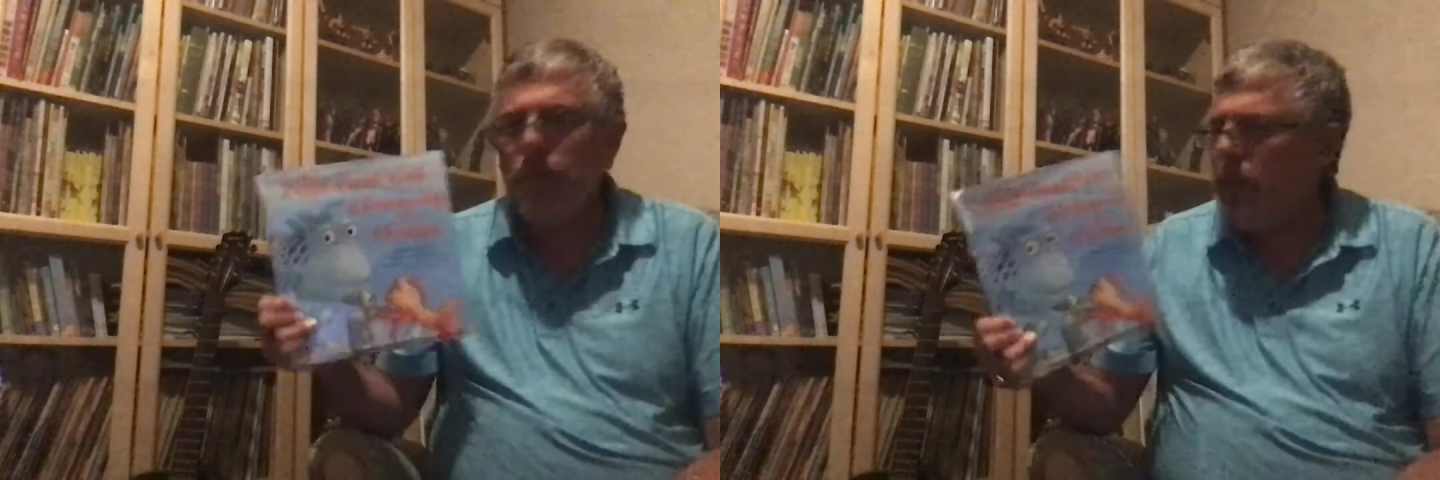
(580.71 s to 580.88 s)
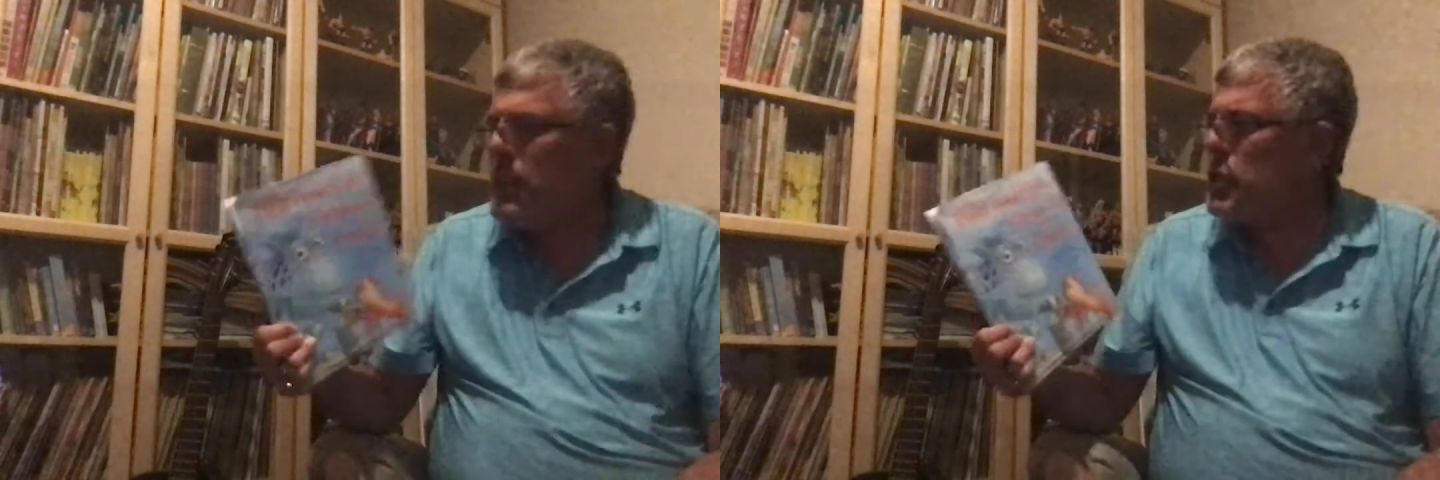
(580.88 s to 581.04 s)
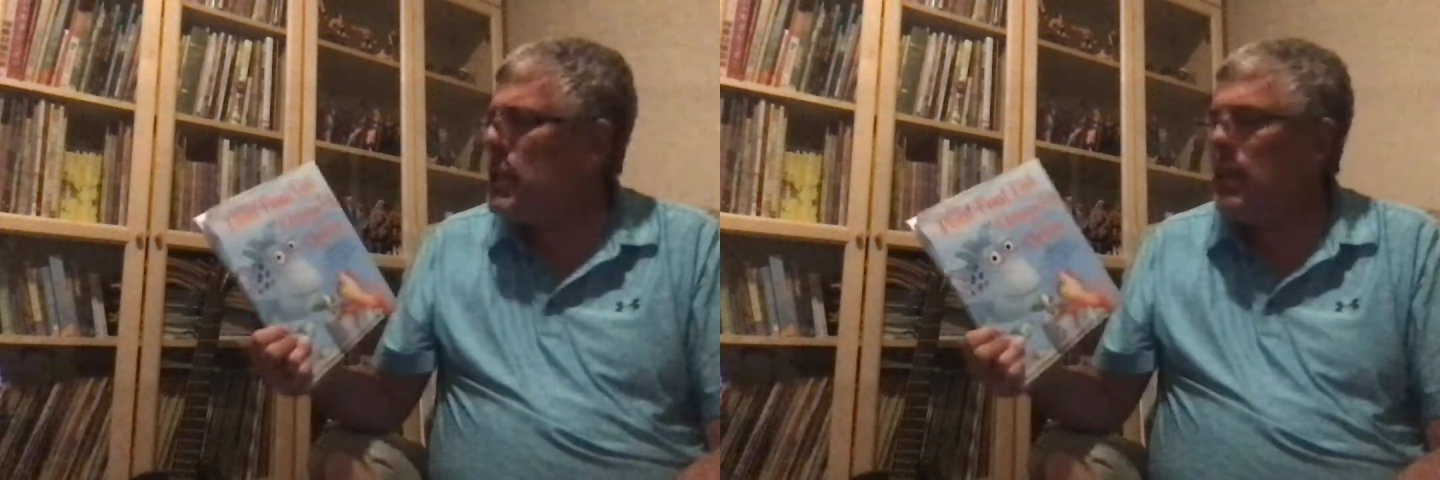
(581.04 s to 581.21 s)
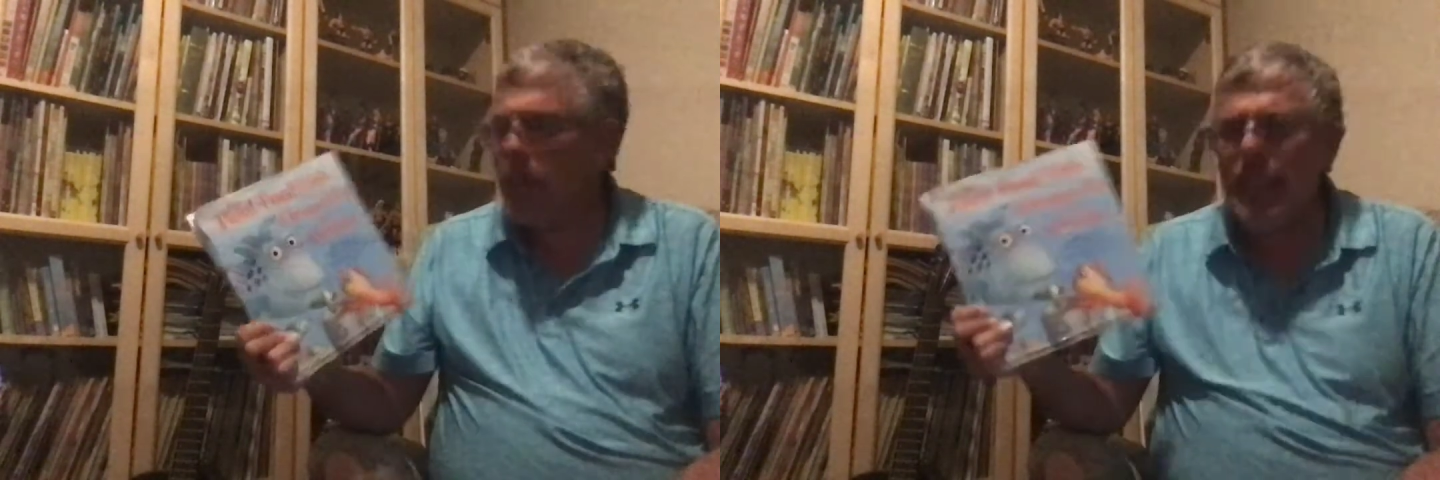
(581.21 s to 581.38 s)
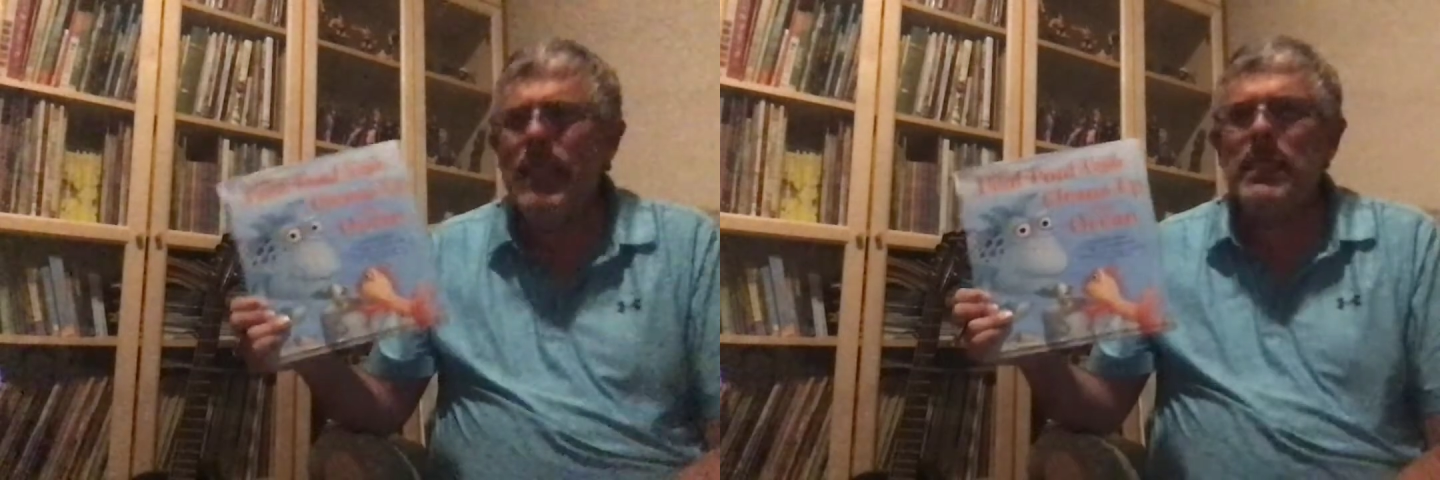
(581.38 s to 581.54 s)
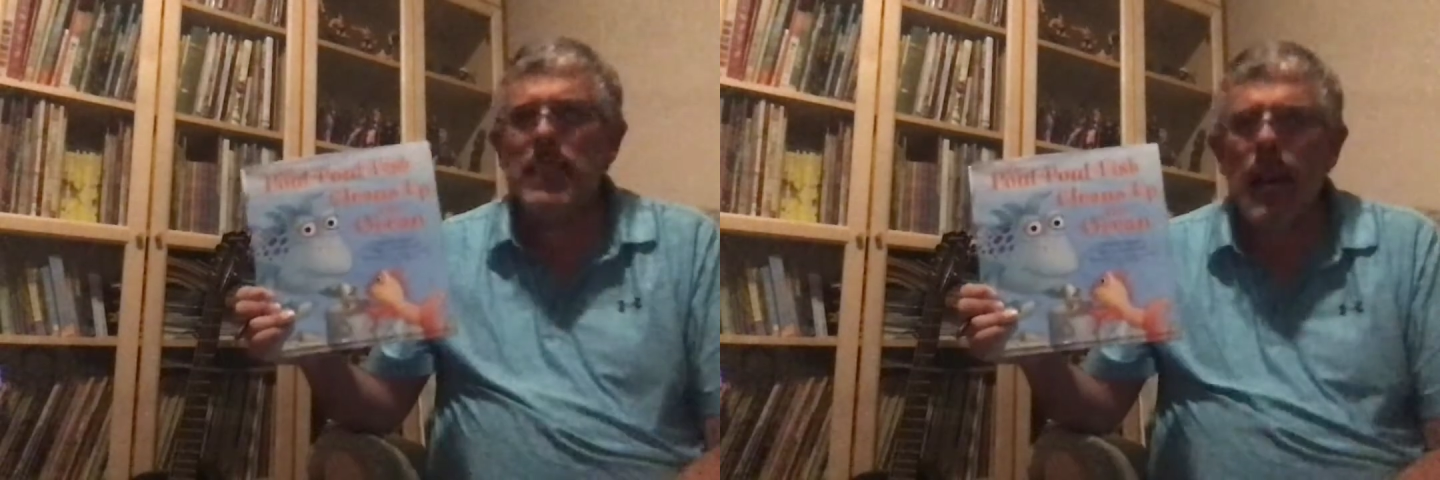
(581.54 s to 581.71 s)
Fish
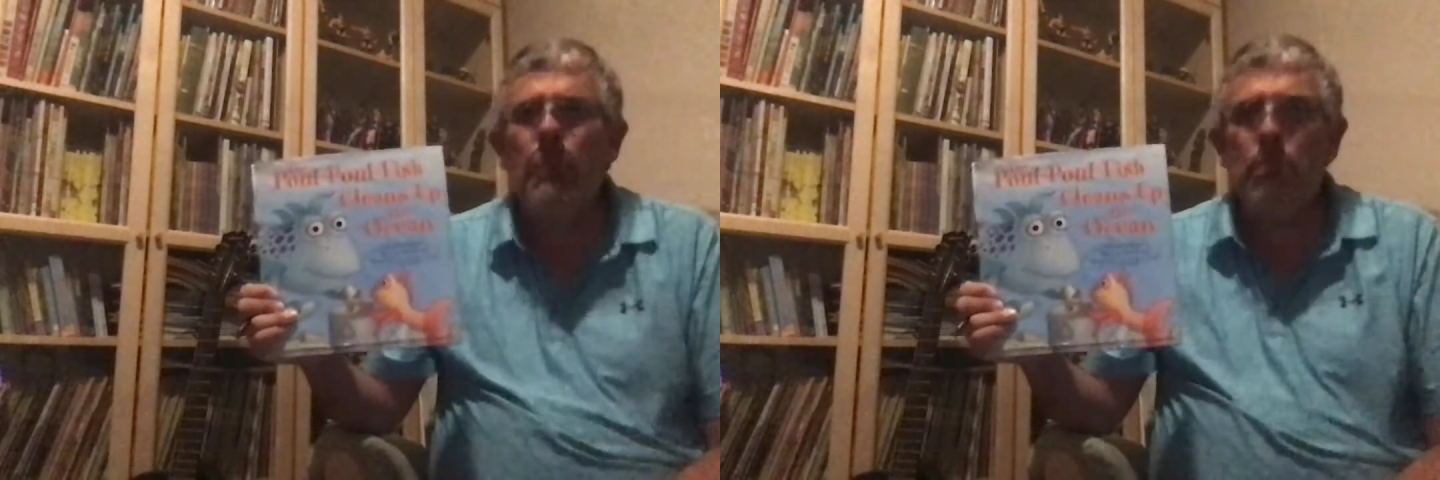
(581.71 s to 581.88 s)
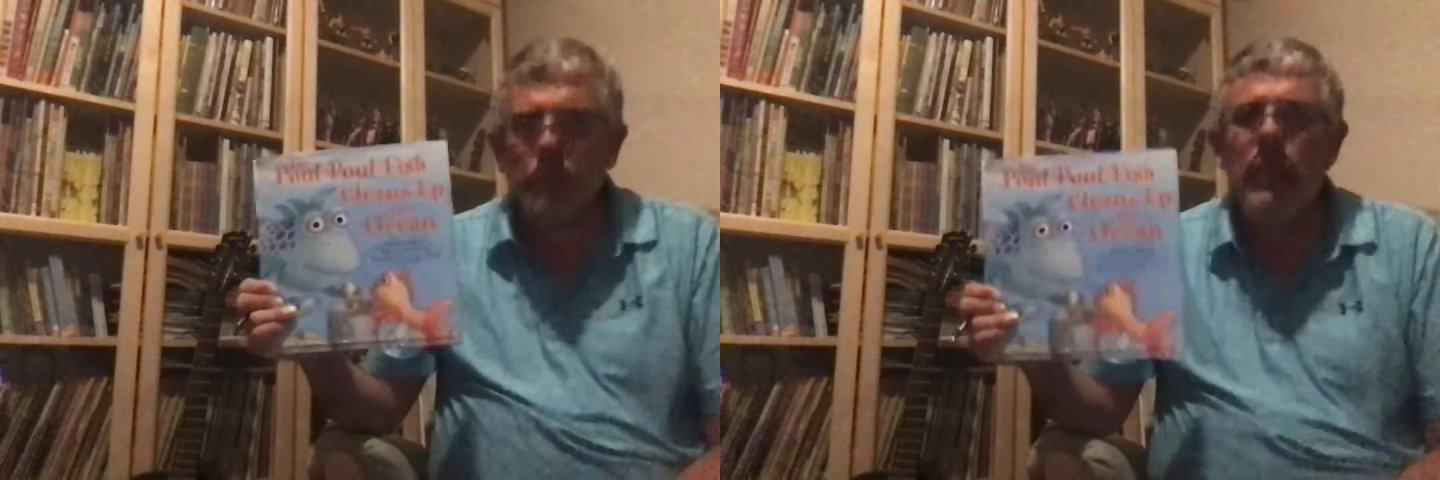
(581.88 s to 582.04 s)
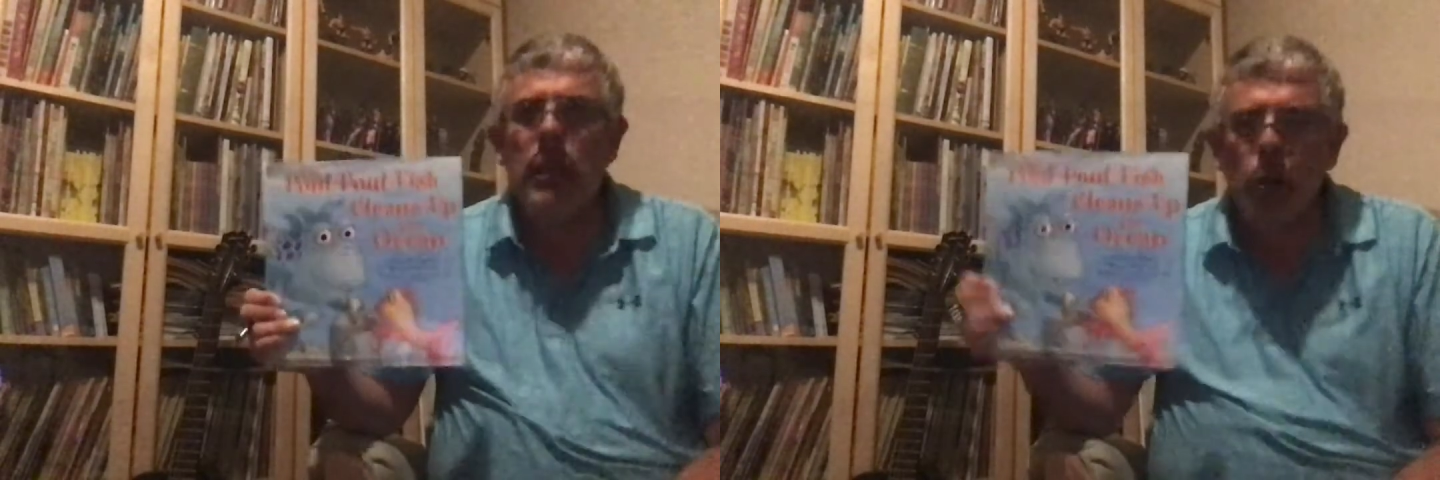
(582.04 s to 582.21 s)
Cleans Up the